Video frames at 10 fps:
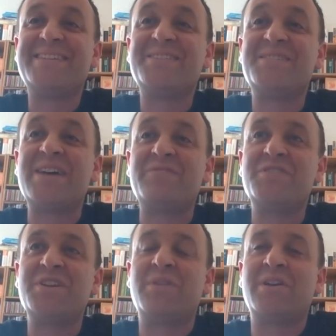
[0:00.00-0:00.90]
Do you have
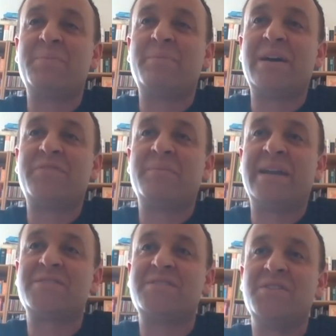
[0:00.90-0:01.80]
to know a lot about
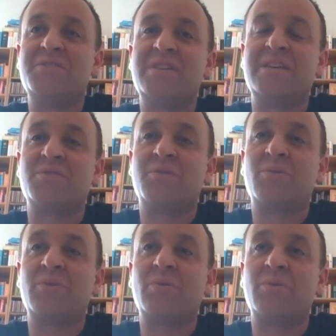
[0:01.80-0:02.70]
mathematics to use this
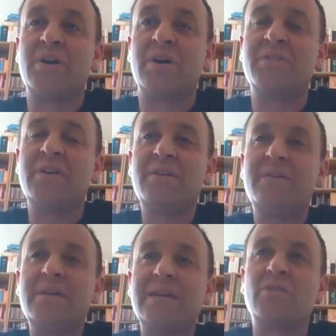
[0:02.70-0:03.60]
or not?
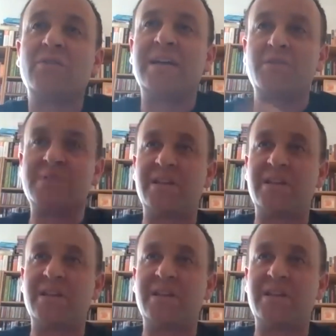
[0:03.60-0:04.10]
It looked like